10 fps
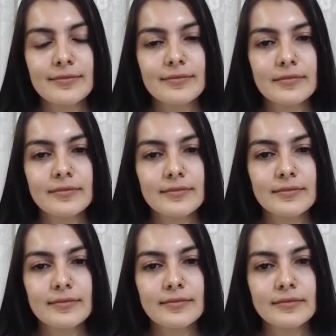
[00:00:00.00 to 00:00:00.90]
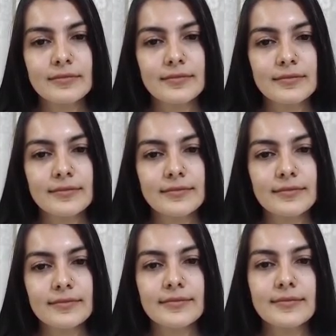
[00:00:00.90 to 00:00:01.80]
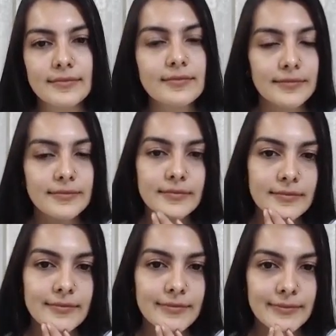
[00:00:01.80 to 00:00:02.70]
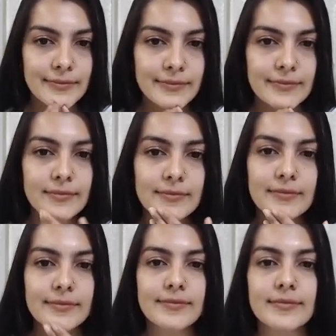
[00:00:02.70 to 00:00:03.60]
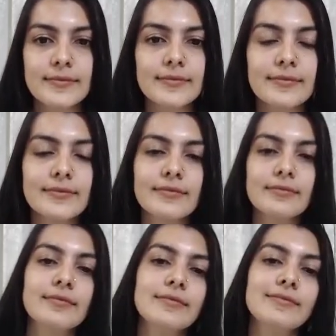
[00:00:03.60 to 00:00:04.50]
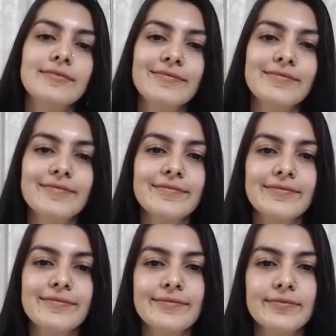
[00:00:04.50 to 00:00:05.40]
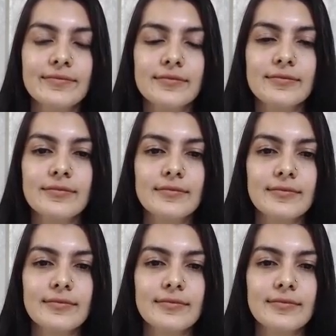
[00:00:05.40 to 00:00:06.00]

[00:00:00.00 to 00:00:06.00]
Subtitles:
This person isn't speaking.